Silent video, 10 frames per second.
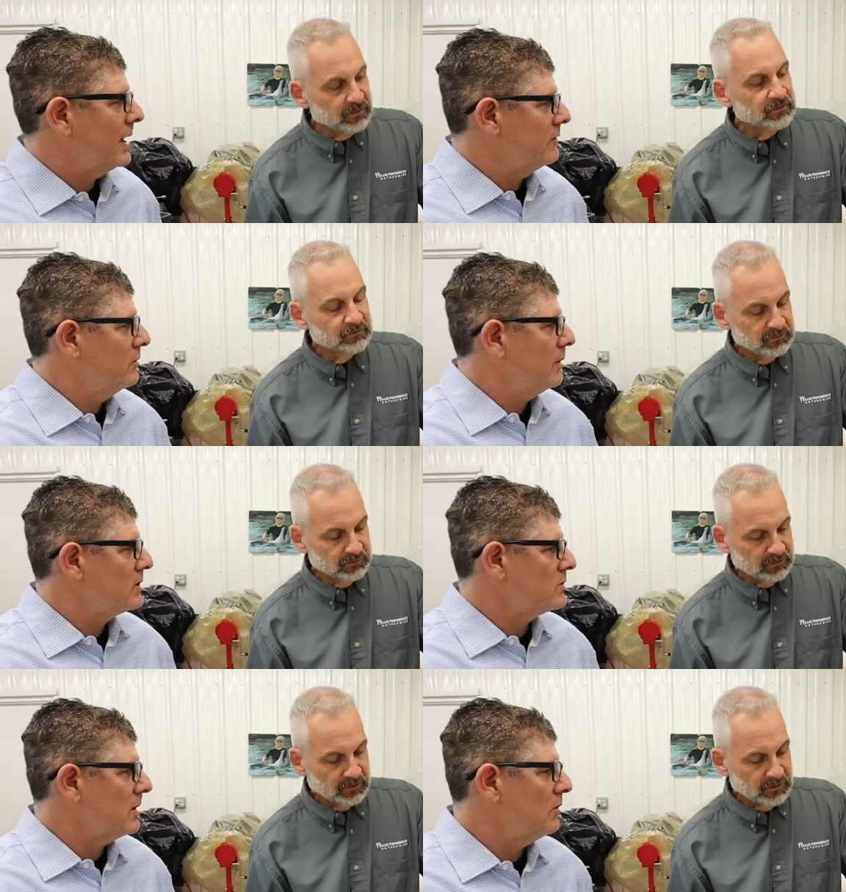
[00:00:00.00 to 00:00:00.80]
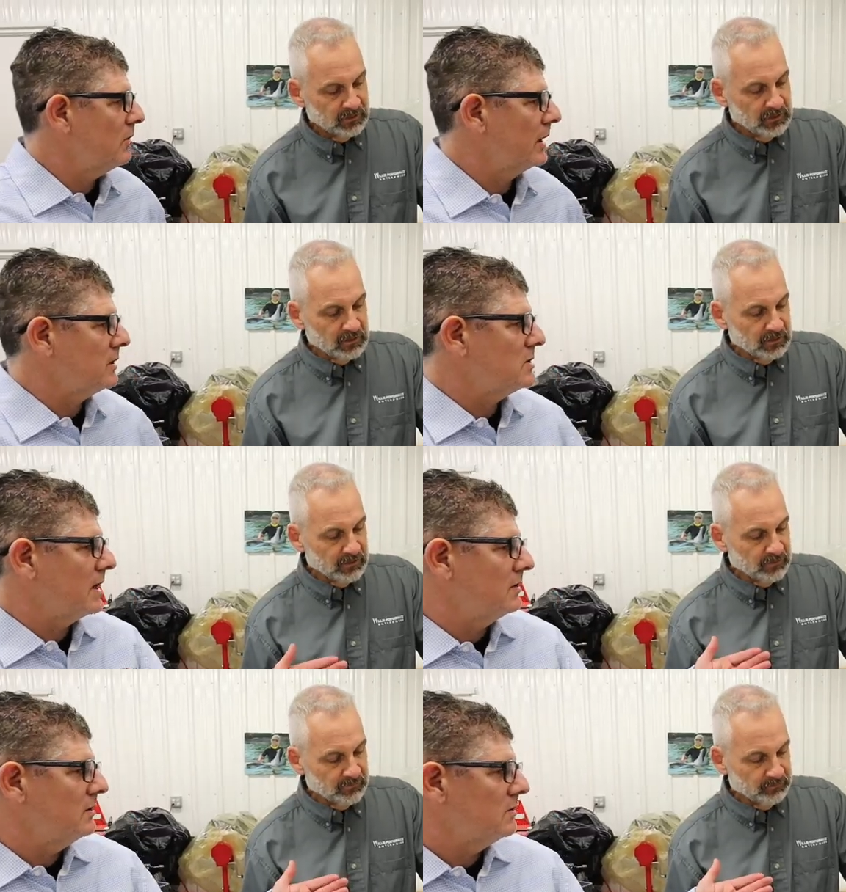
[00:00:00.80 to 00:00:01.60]
Speaker 1: without too much trouble. Like you
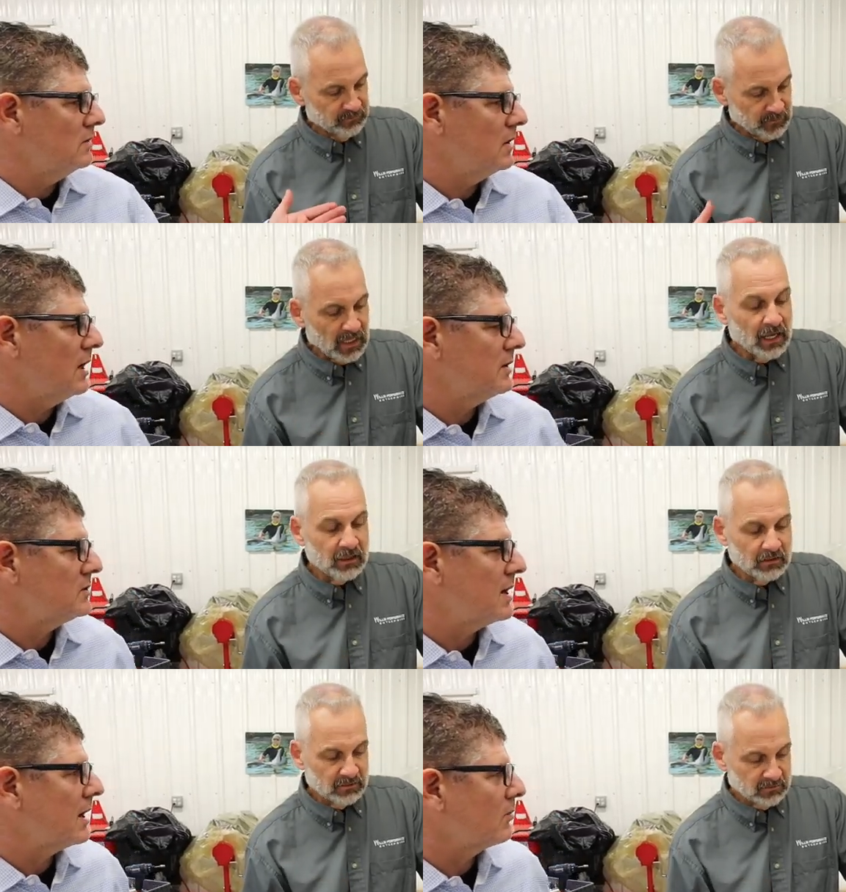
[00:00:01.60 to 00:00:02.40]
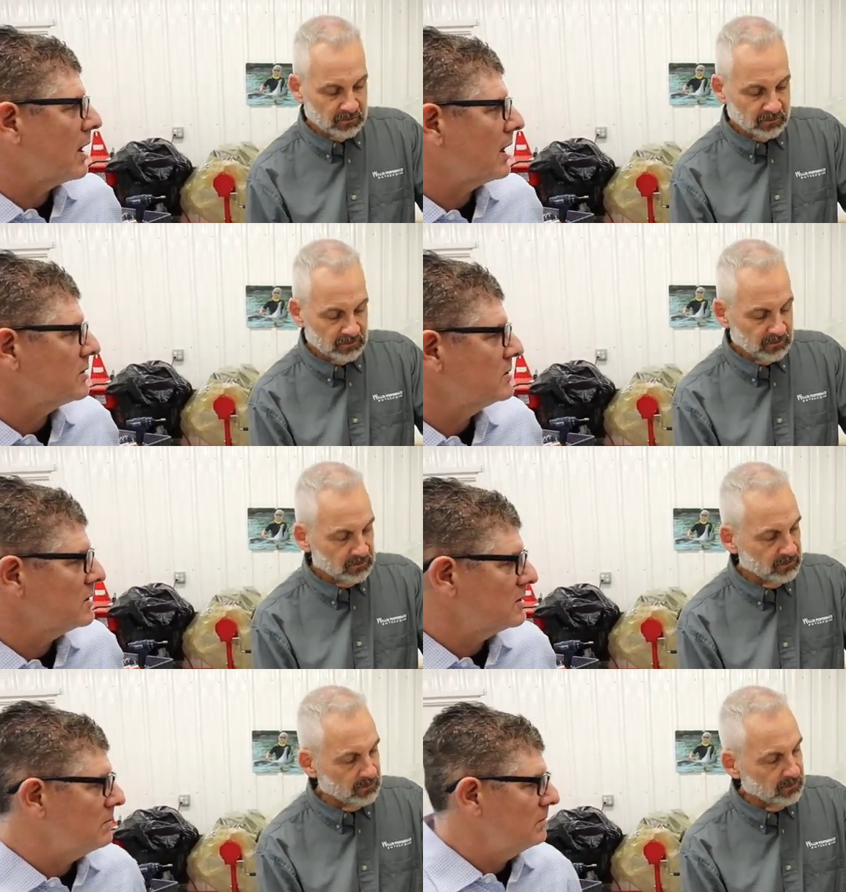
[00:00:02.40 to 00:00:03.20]
said, uh, stock rocker
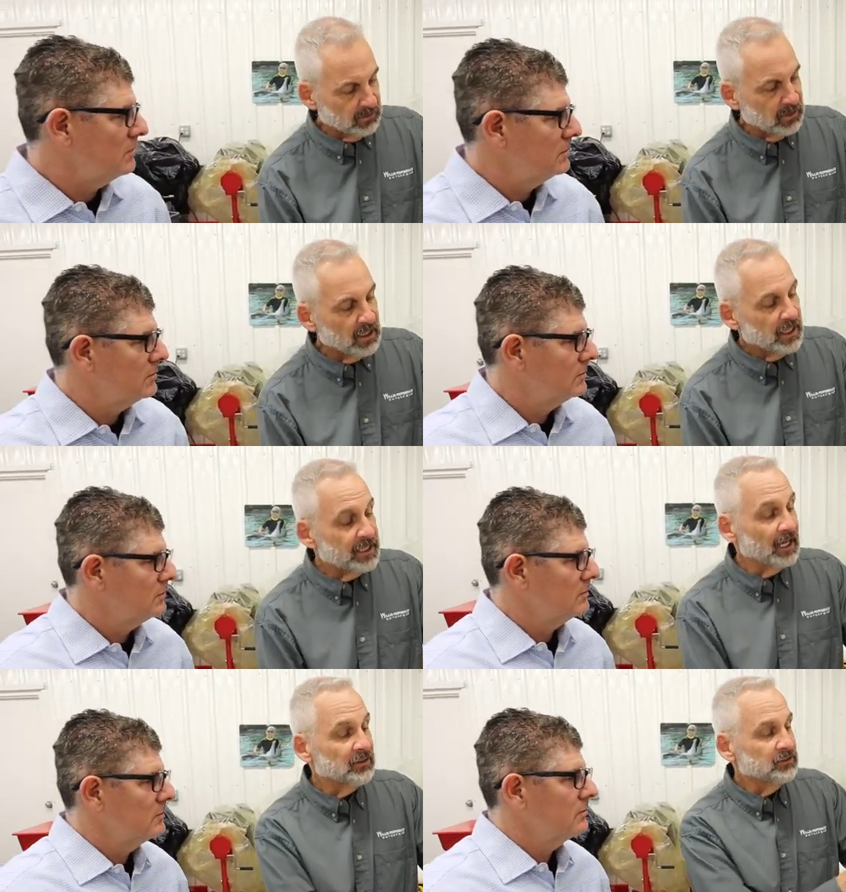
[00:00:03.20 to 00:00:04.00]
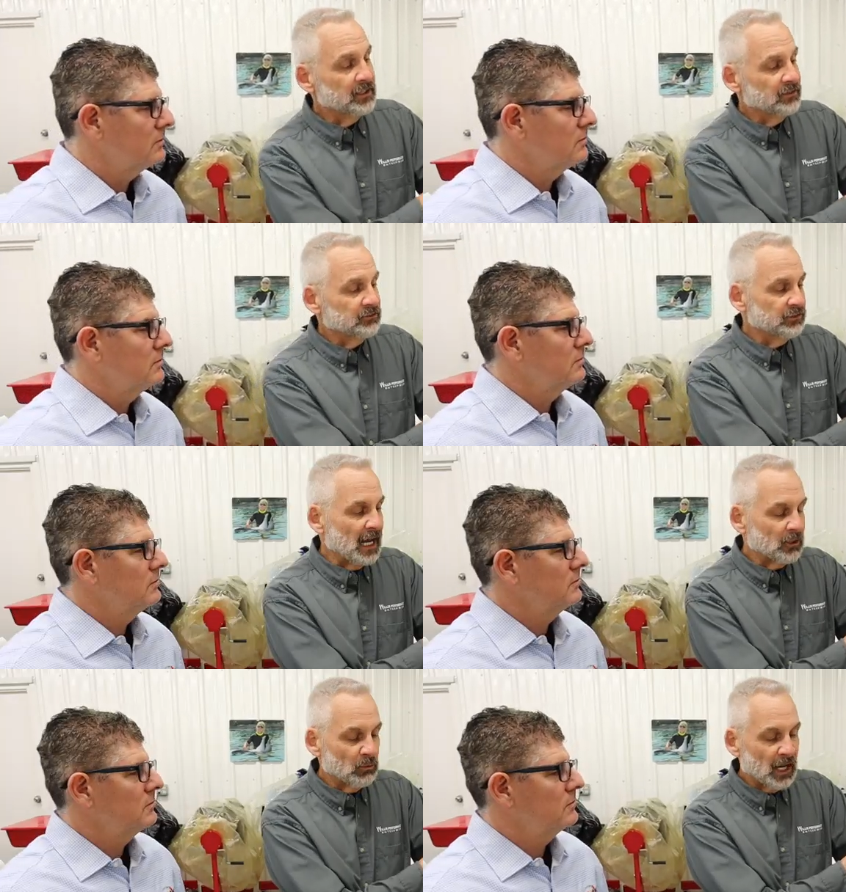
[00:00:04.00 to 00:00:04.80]
system.
Speaker 2: Yeah, yeah,
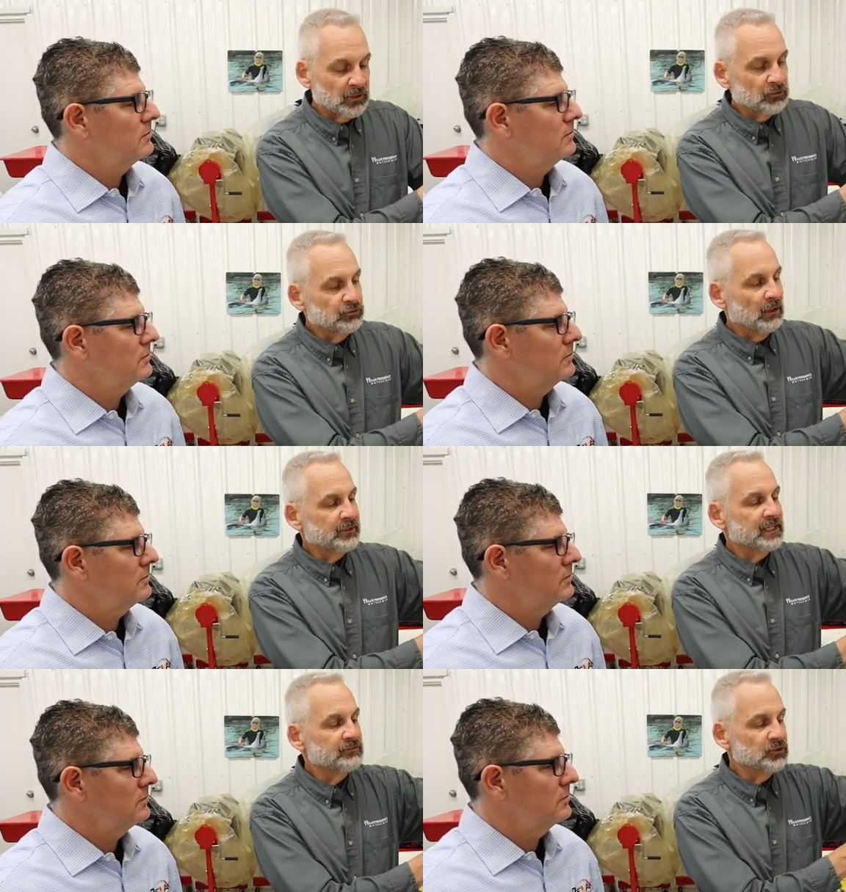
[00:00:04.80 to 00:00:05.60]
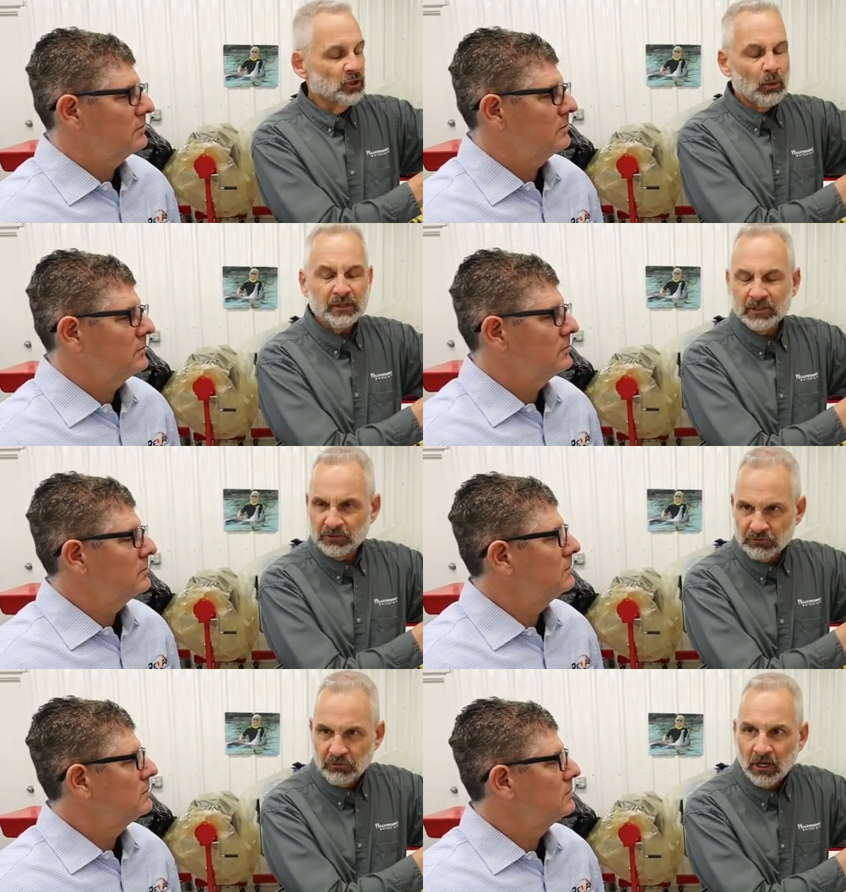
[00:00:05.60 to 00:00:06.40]
stock rockers. Now again, if you're going
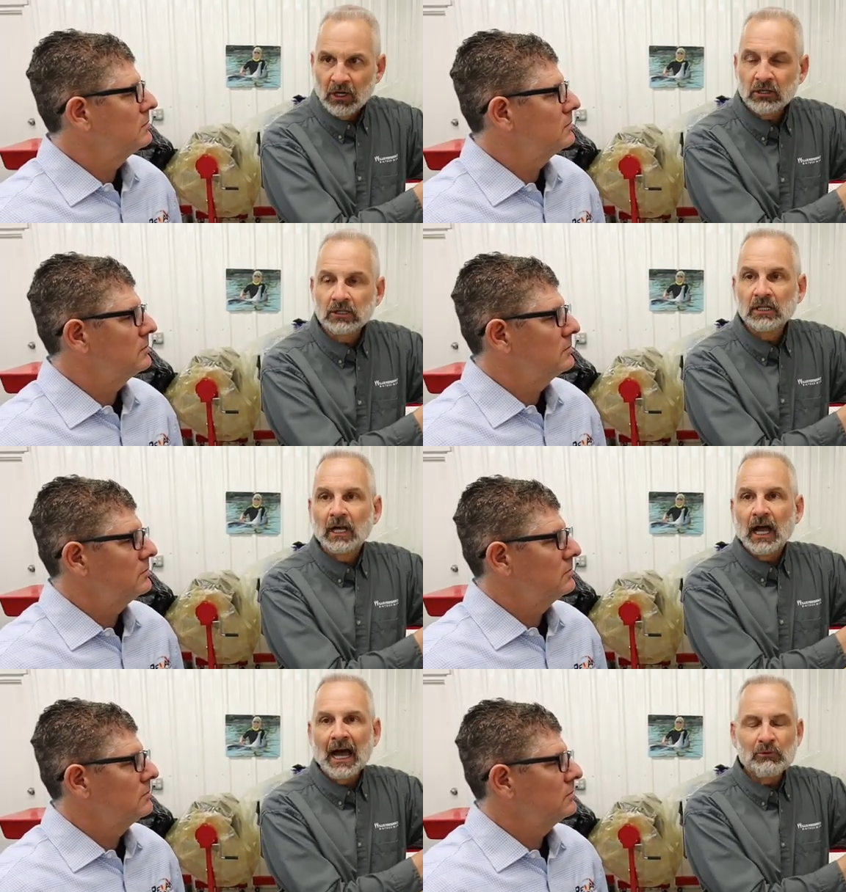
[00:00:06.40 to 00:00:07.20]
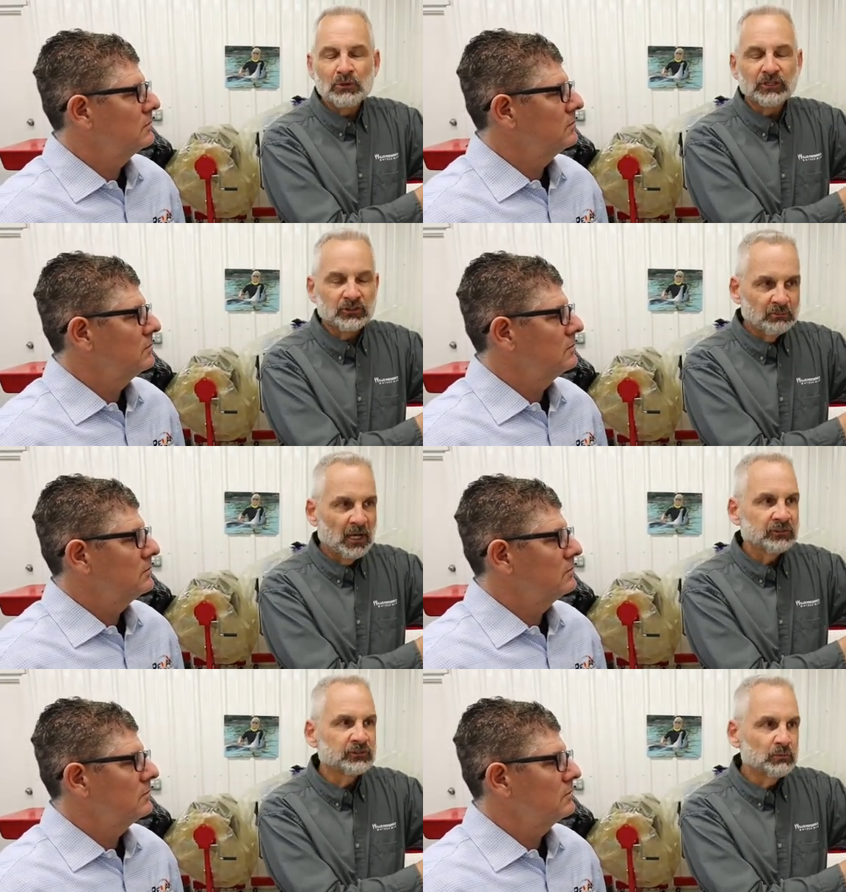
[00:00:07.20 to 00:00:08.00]
this far, I wouldn't
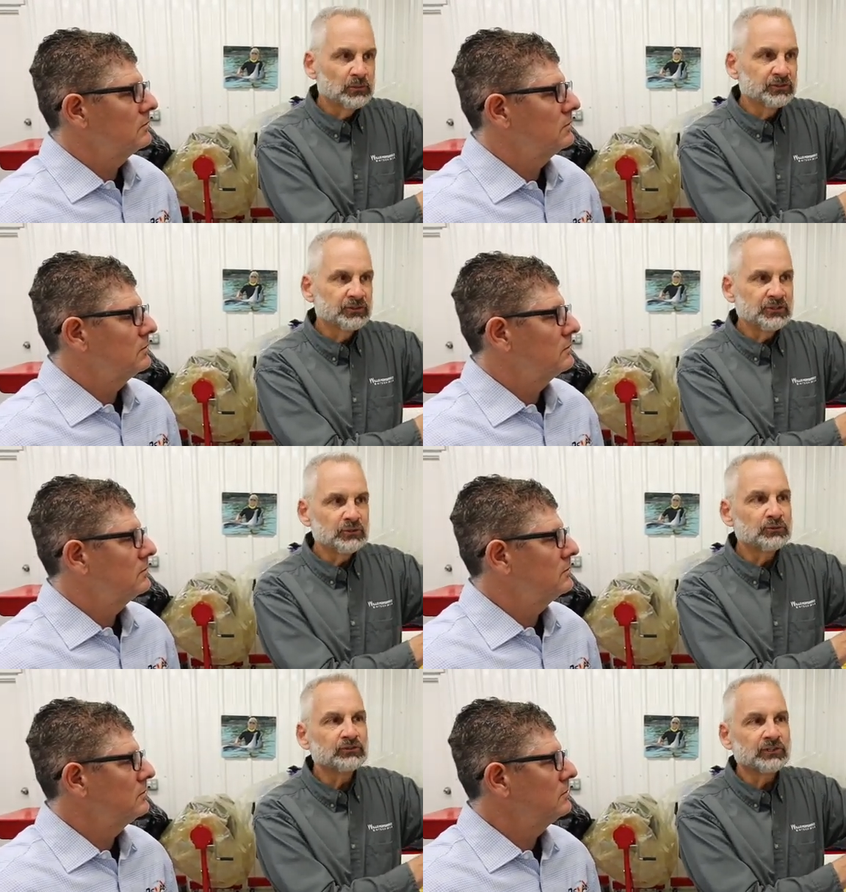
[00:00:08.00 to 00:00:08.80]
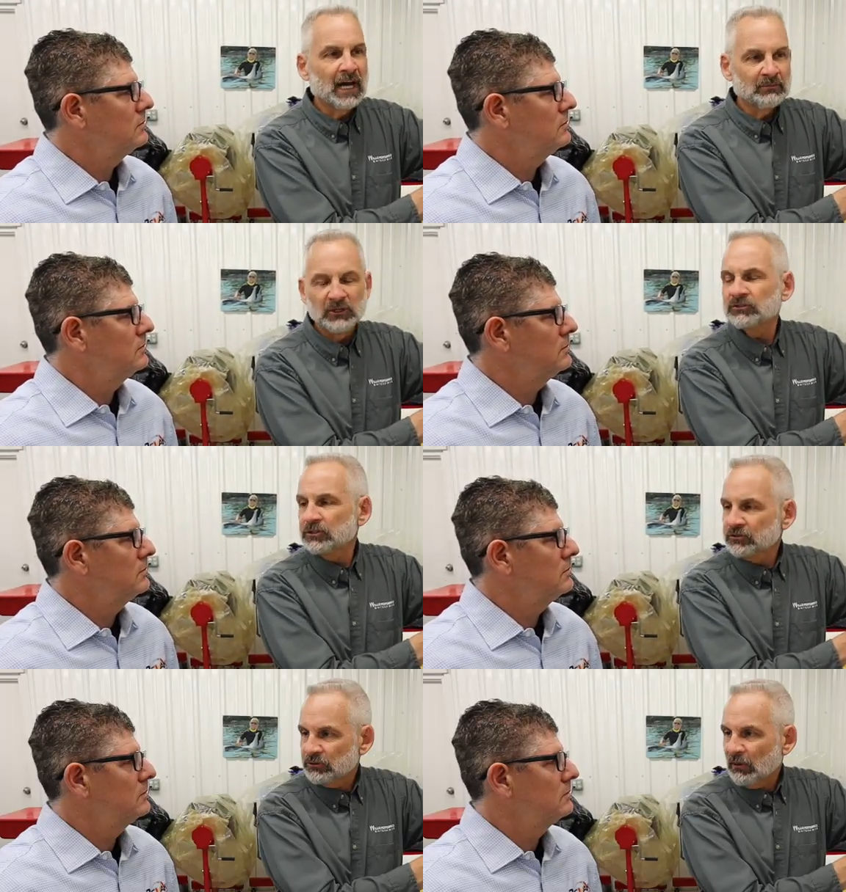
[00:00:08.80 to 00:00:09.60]
expect someone to use stock
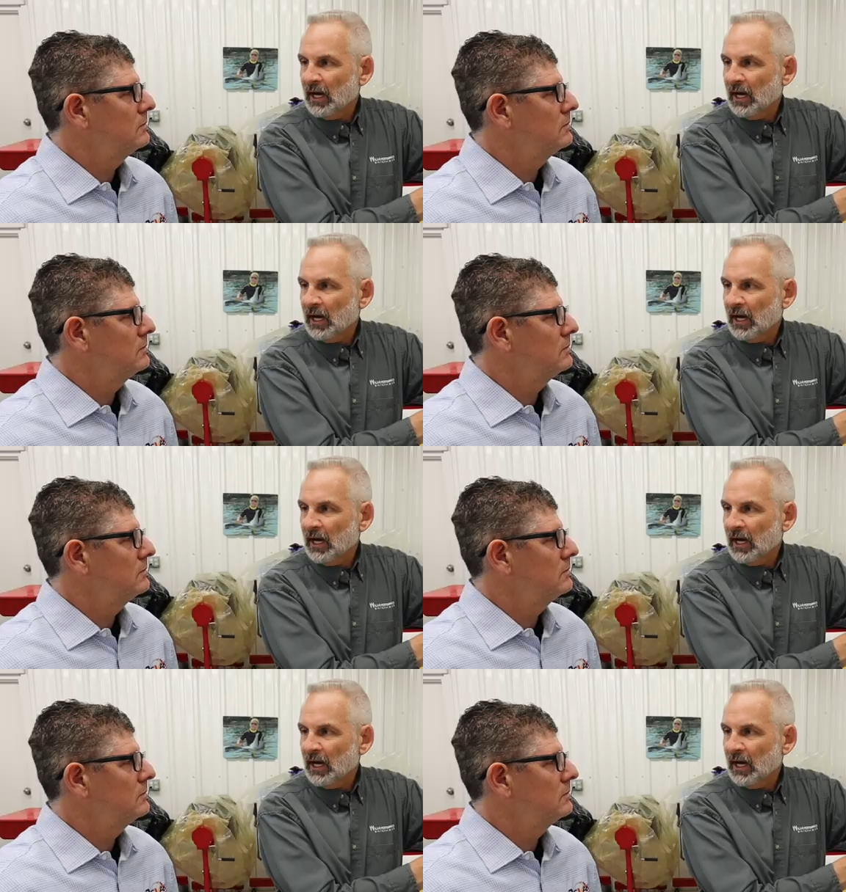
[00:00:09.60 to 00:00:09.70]
pistons and